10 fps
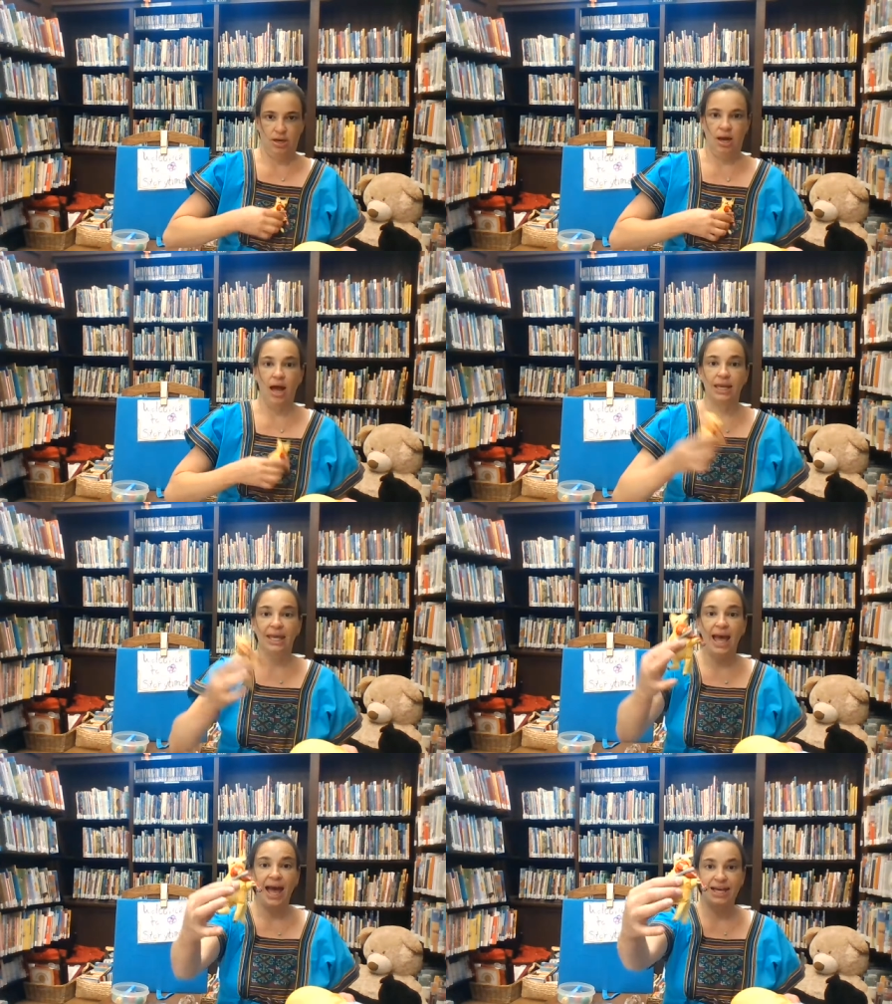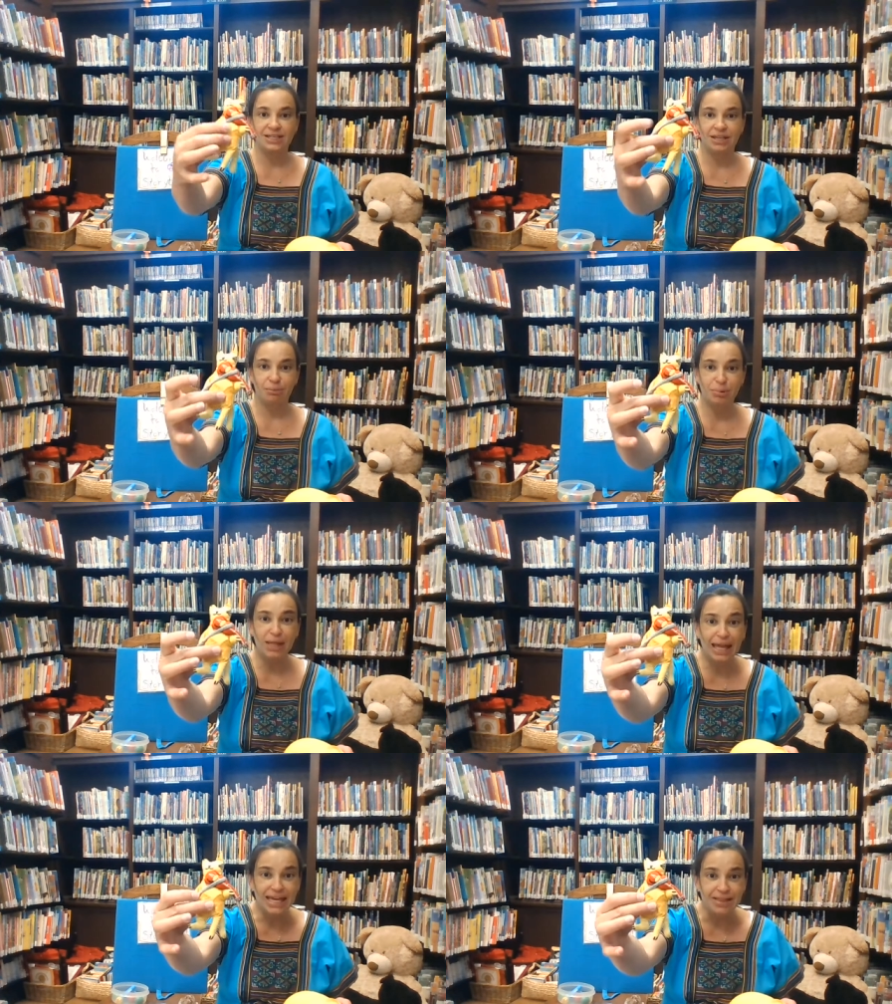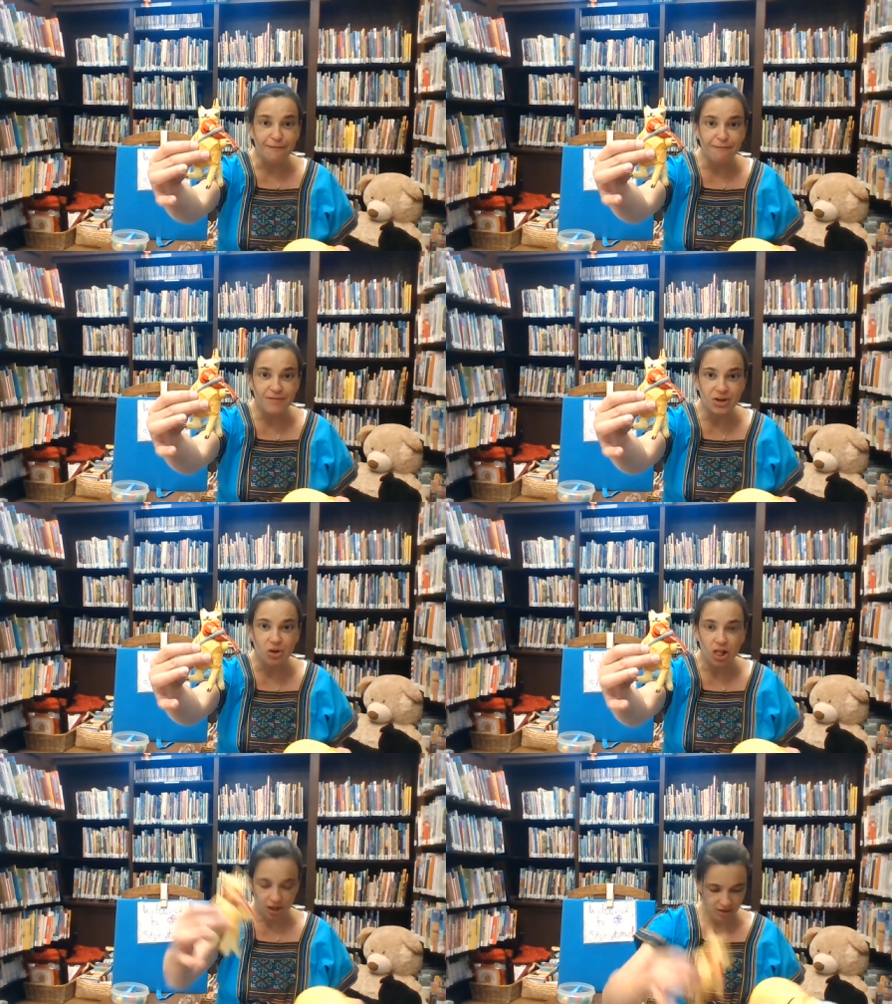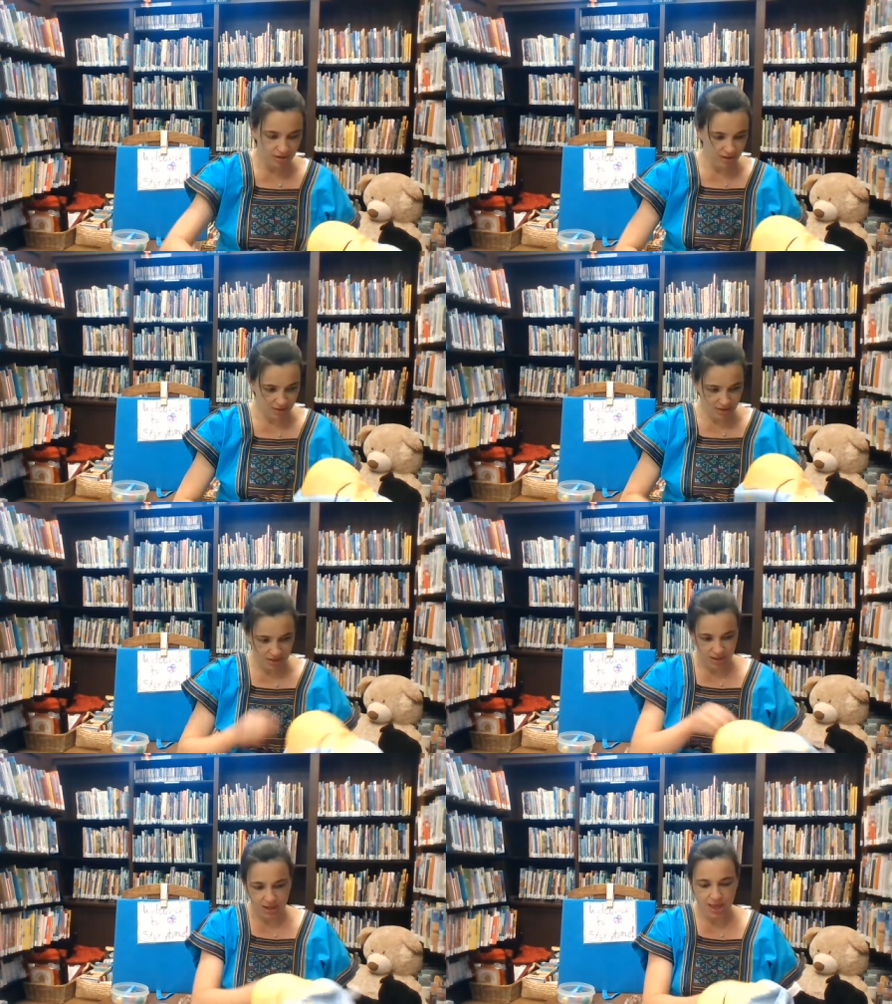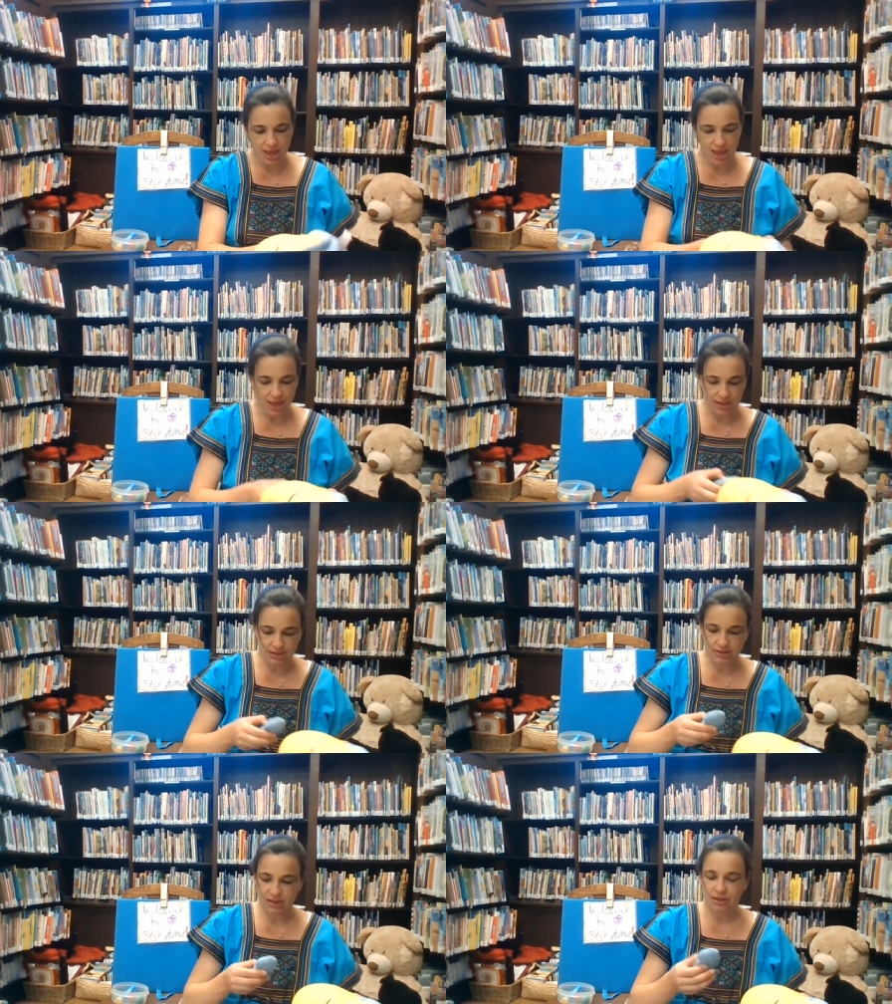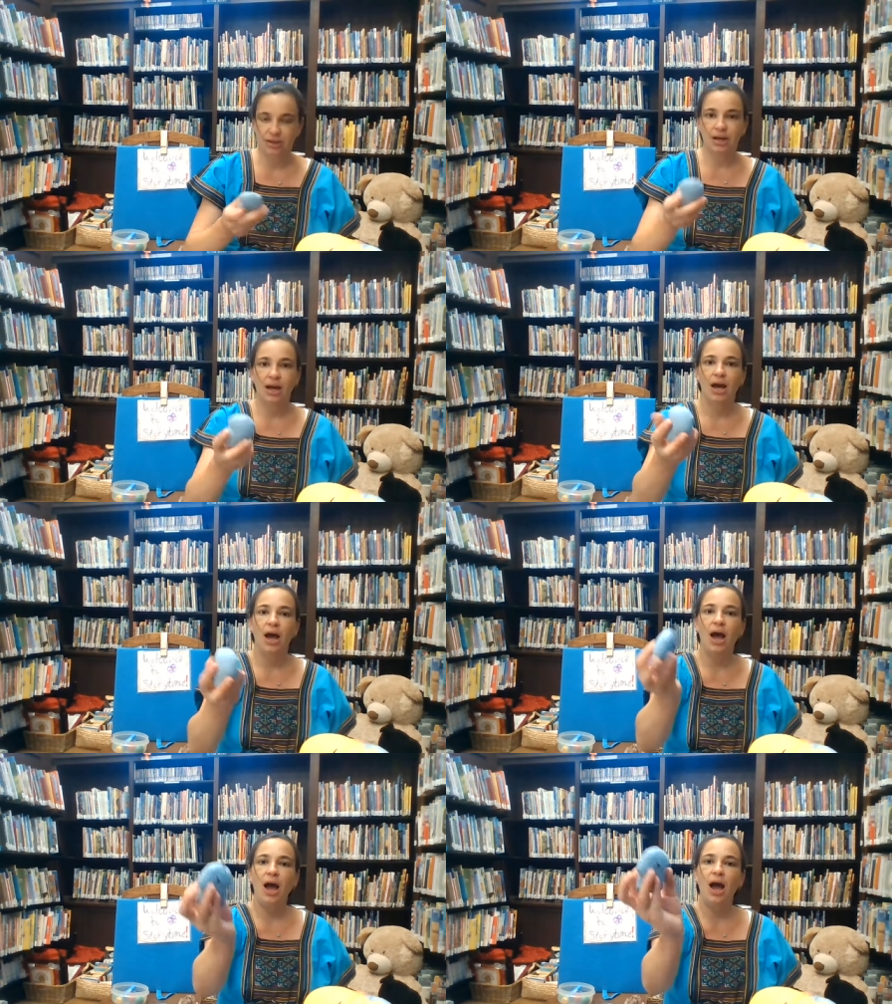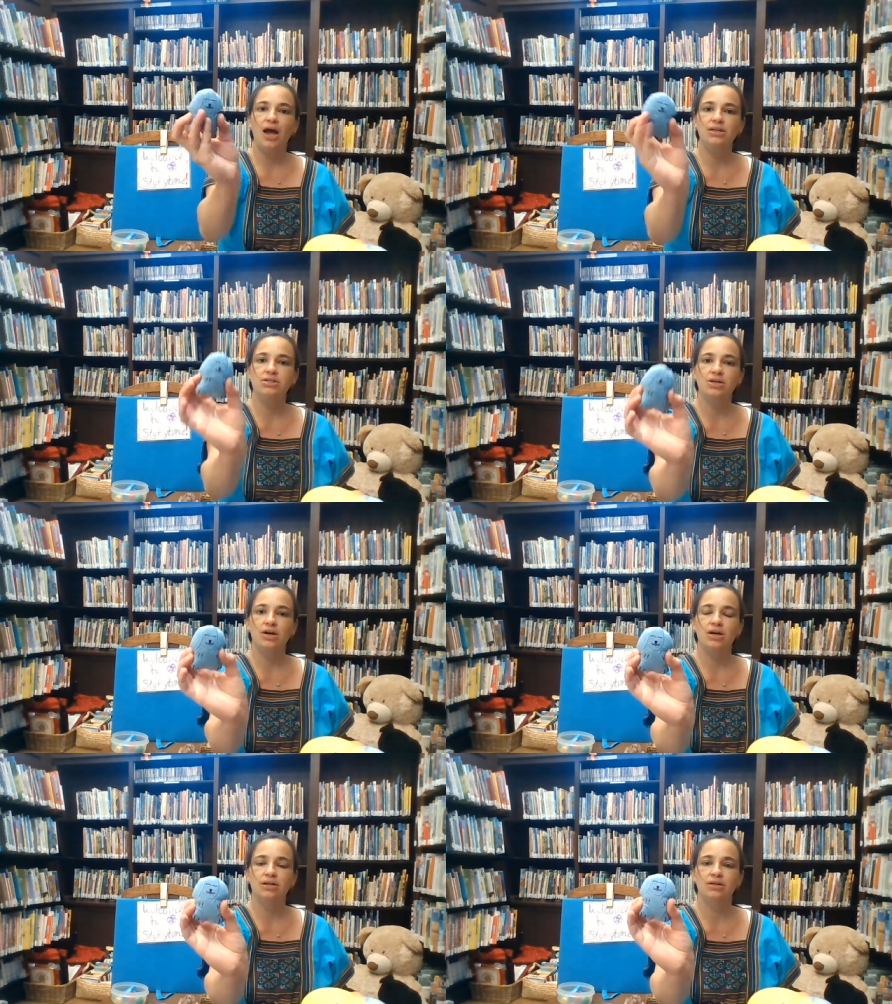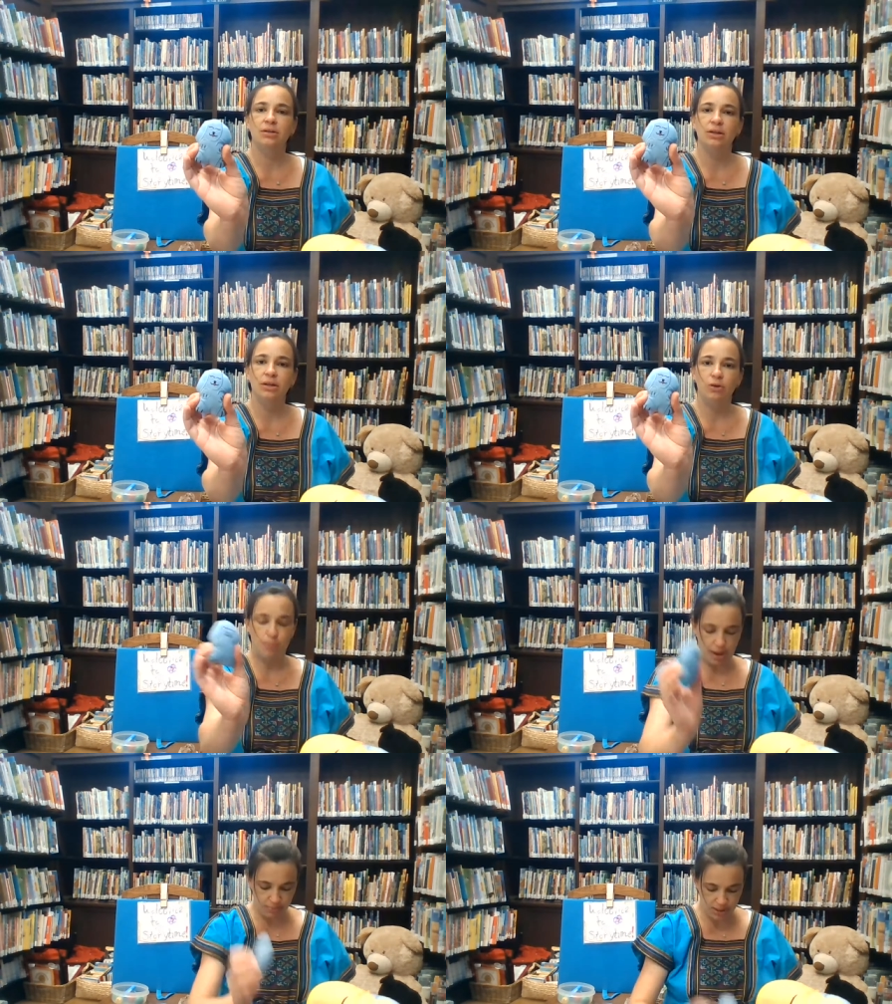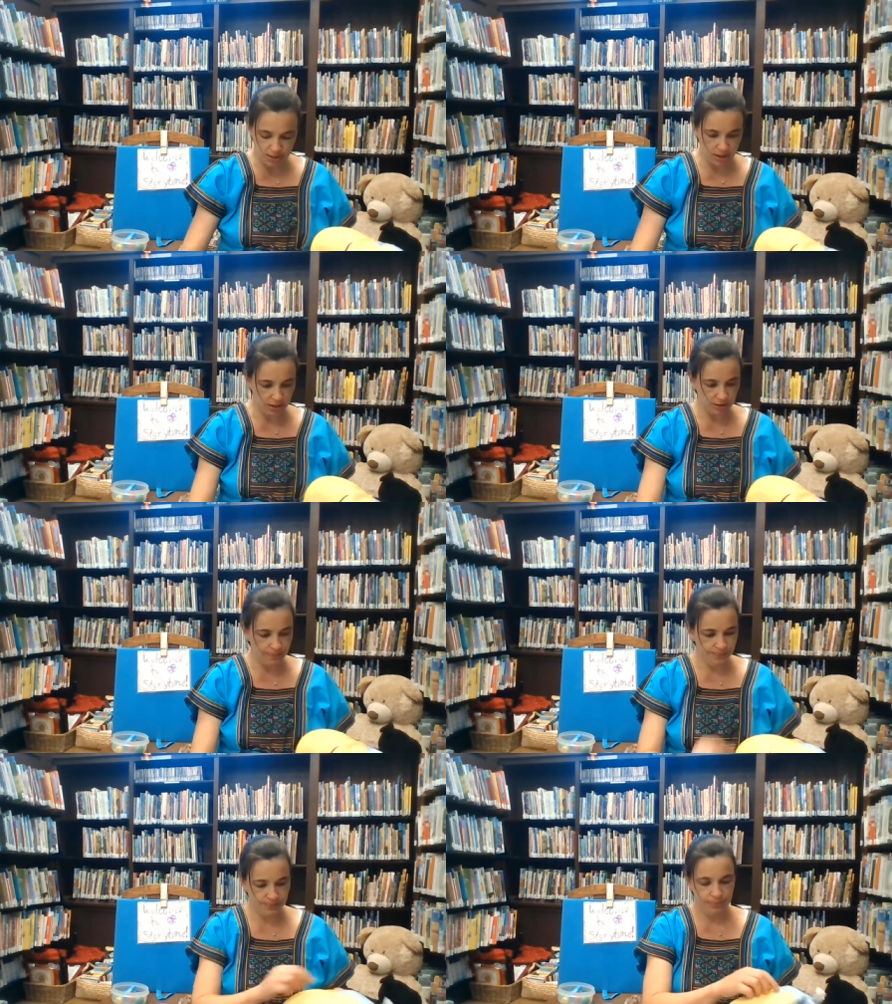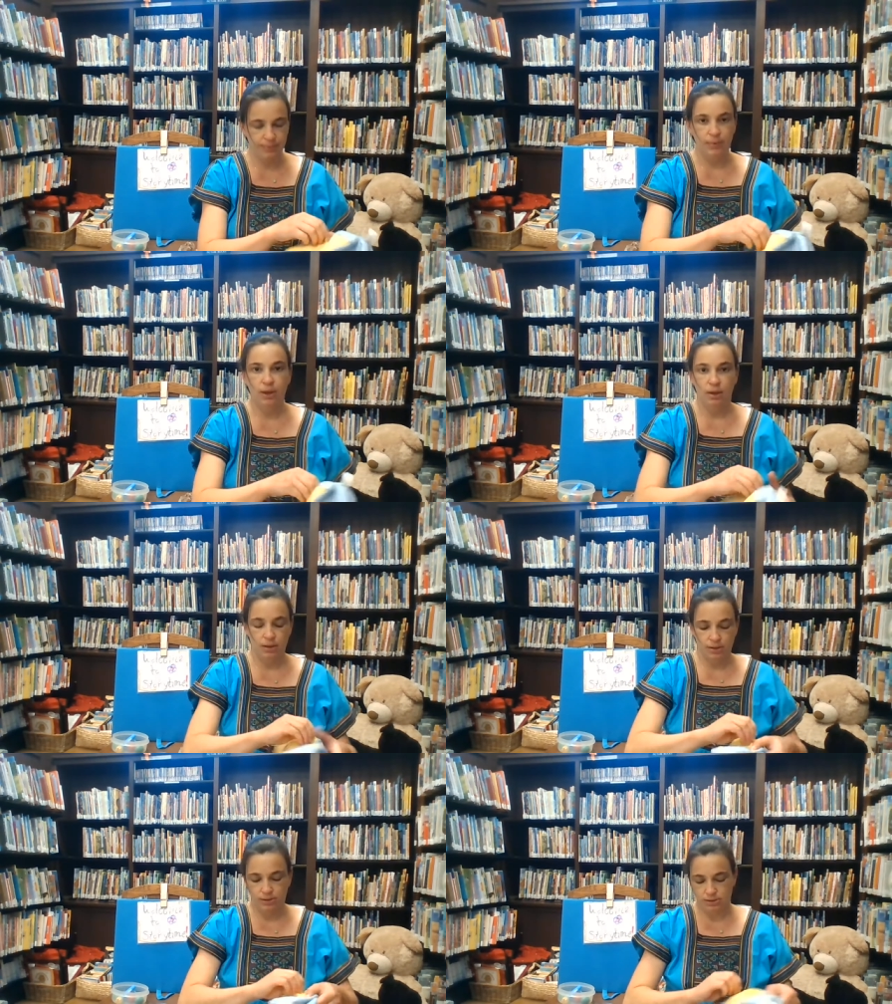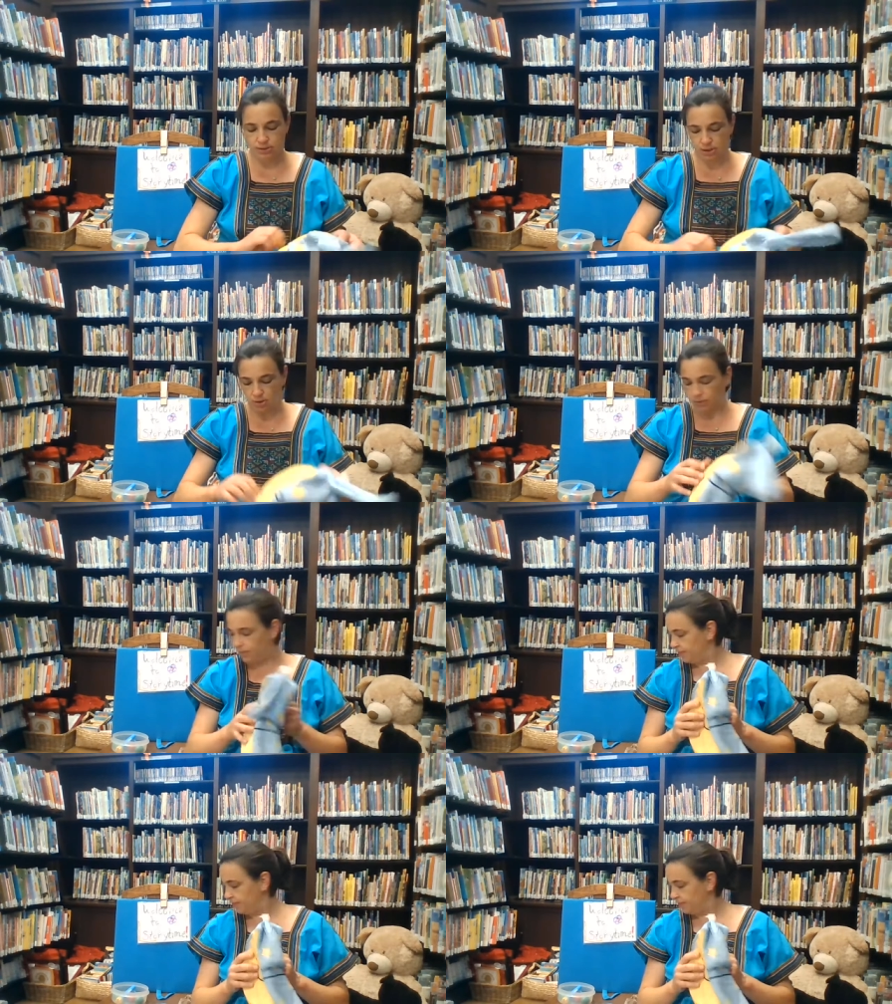a cat playing the fiddle, and a dog, a little puppy dog. So,